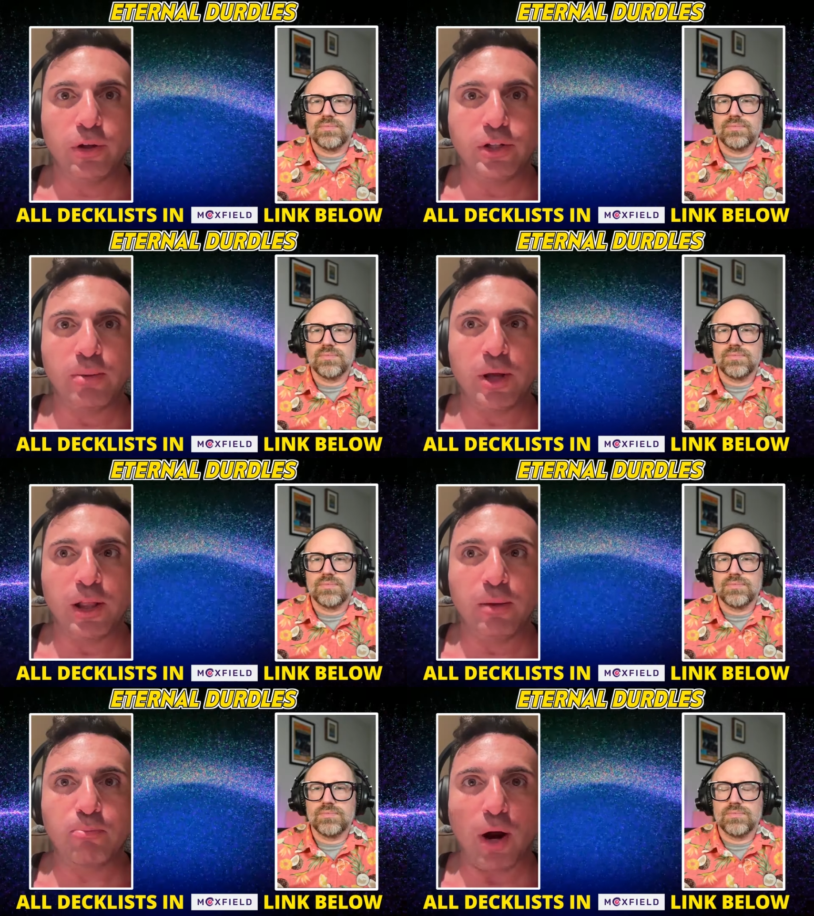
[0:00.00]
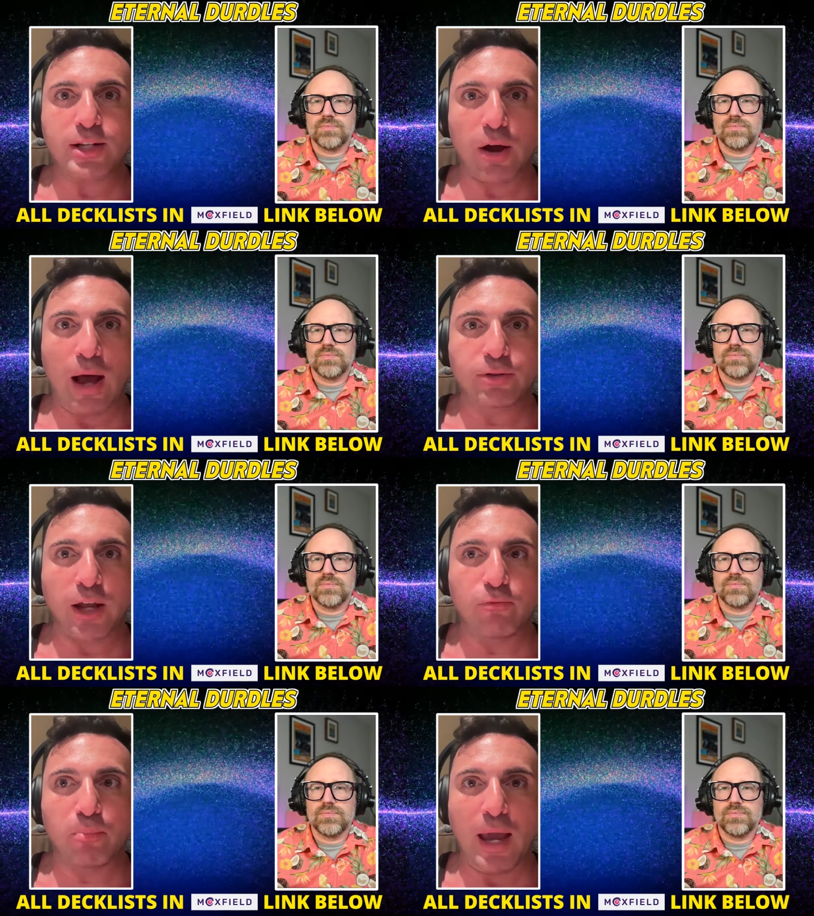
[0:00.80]
Speaker 1: seemingly priced out
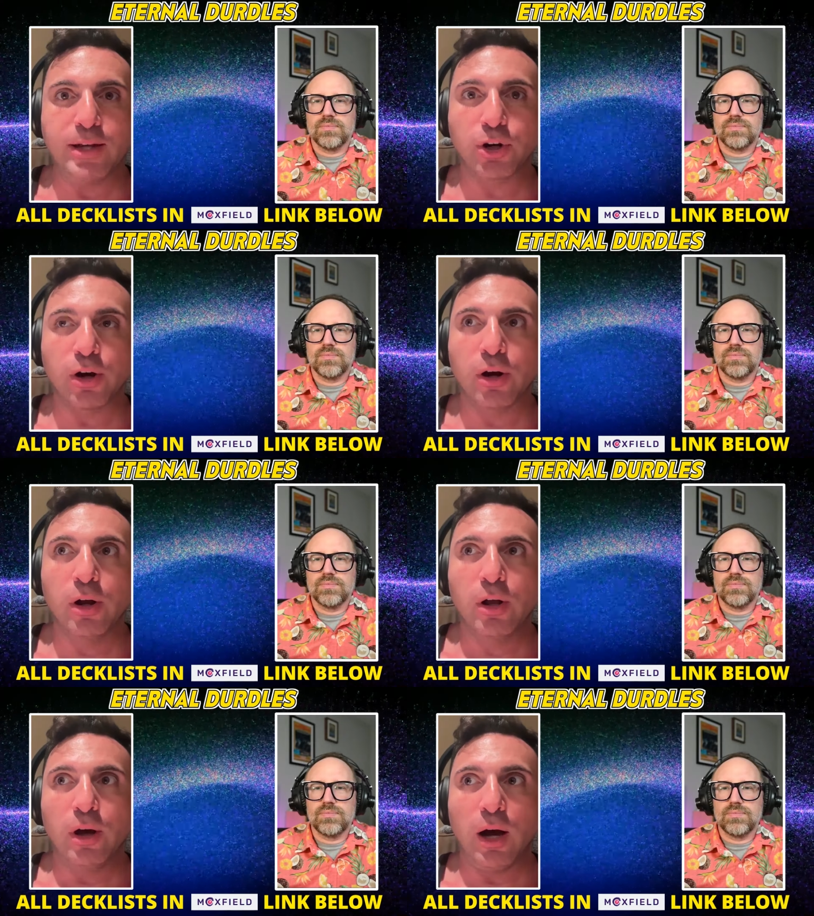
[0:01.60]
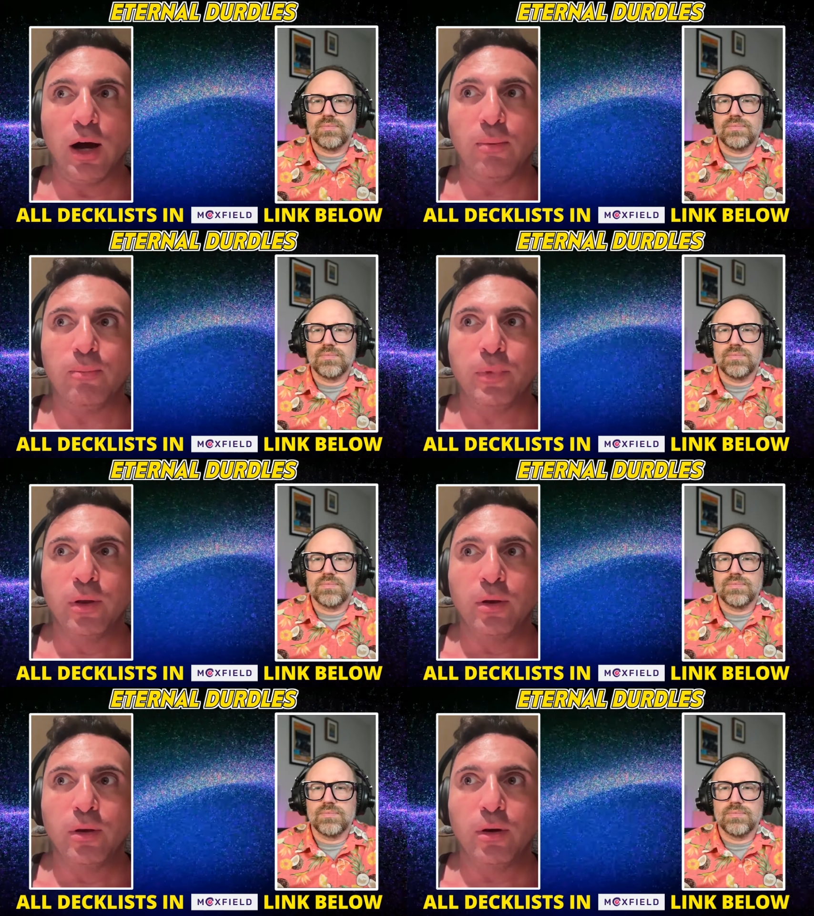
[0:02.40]
outside of Painter, um,
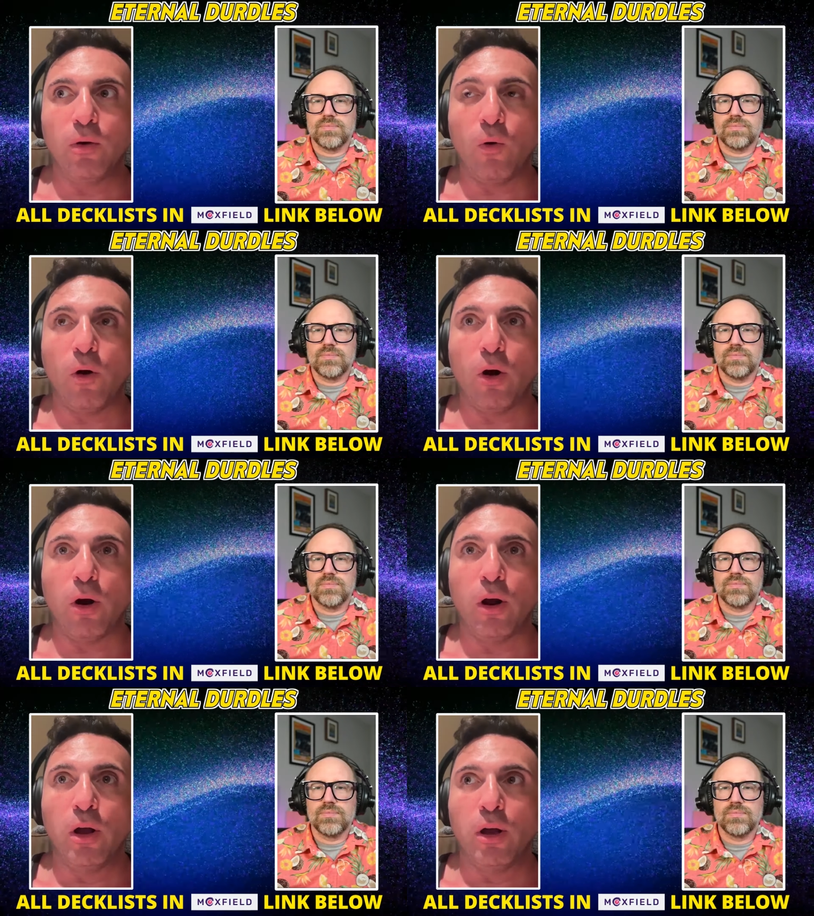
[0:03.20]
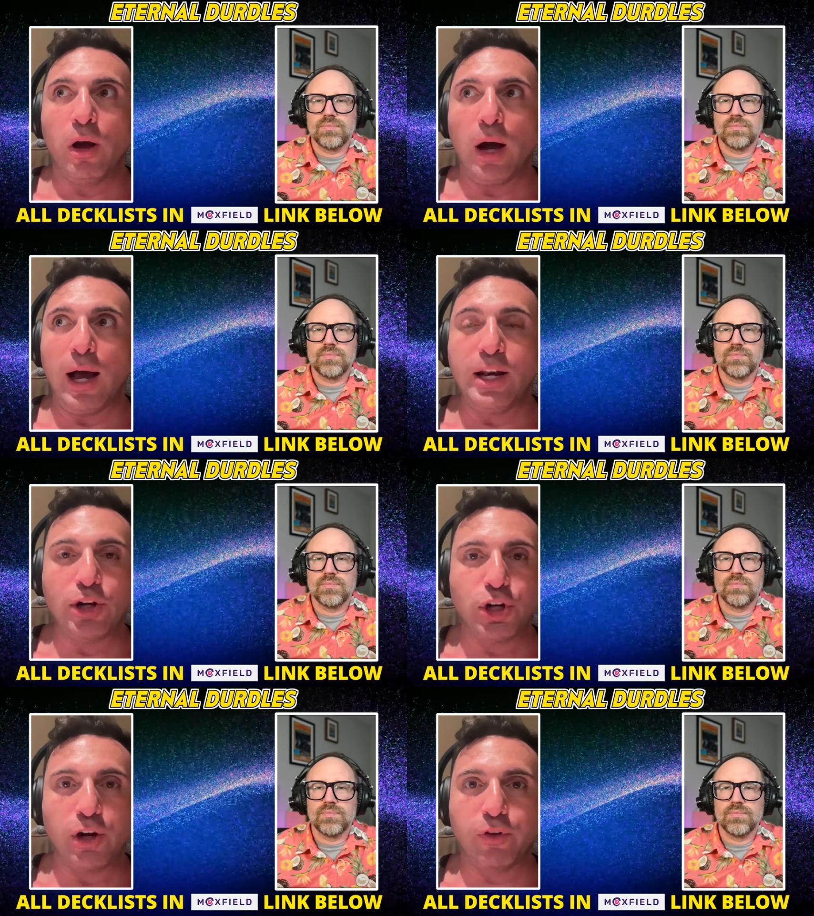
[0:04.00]
or uh,
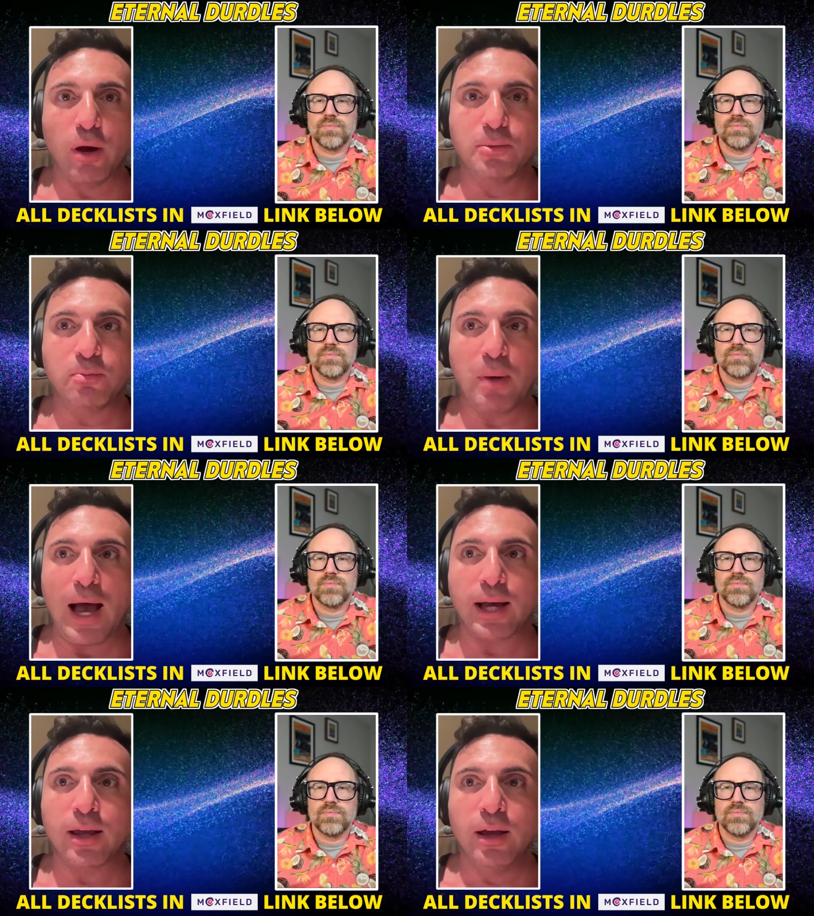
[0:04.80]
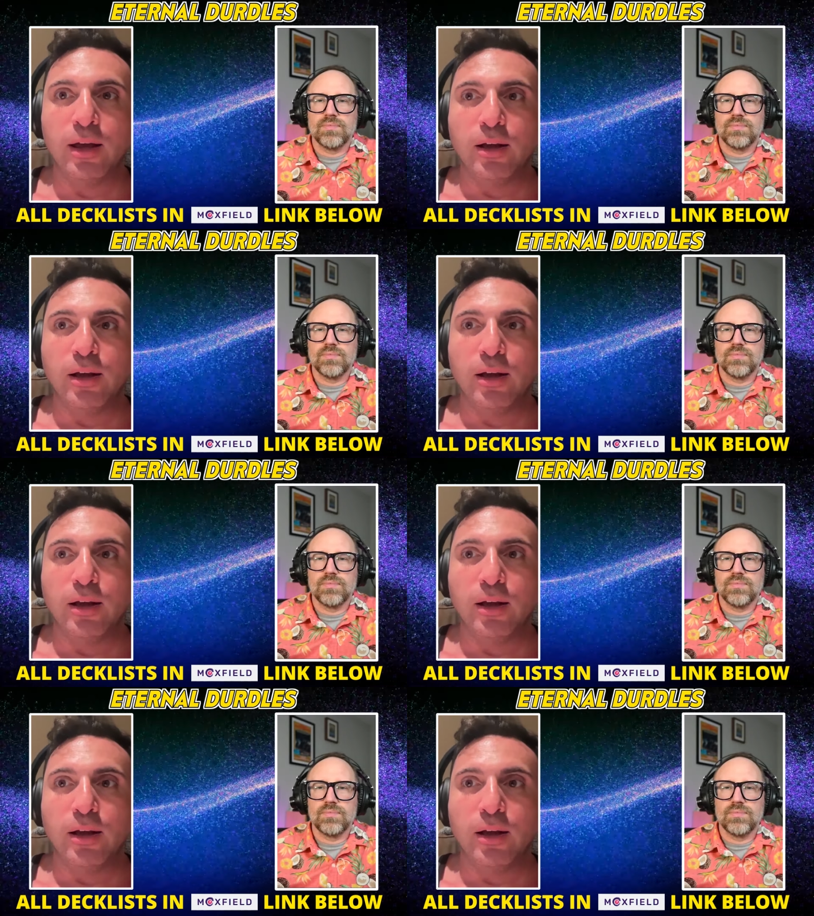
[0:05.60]
Initiative comes back.